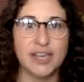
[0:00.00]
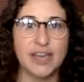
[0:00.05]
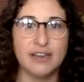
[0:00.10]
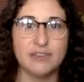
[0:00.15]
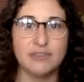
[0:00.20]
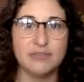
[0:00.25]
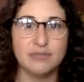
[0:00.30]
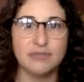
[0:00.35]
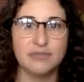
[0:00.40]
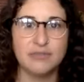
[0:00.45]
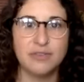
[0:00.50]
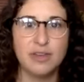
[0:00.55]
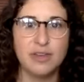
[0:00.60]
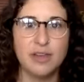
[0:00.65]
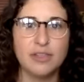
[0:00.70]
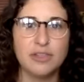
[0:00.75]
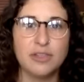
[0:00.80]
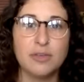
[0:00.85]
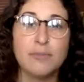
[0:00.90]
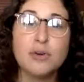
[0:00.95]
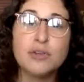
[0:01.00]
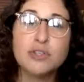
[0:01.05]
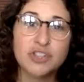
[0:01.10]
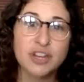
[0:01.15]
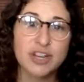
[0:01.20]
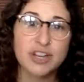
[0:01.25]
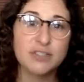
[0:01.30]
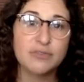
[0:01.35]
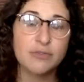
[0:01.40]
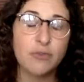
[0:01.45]
have the most
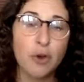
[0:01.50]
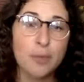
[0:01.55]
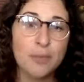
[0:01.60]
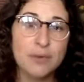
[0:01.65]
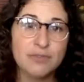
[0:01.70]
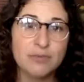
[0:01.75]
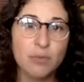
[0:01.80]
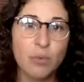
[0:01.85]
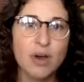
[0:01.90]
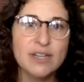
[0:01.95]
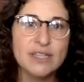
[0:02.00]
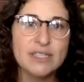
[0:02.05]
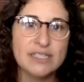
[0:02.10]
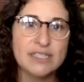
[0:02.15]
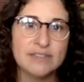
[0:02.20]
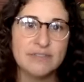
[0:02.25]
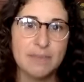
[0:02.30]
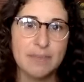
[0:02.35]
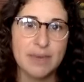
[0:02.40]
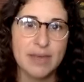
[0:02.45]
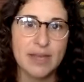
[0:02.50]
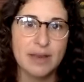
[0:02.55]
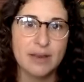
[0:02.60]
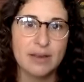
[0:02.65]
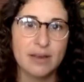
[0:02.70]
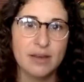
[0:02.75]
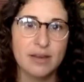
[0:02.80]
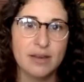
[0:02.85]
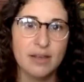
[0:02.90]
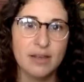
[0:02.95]
transformative ones have
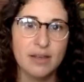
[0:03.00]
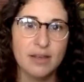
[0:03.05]
been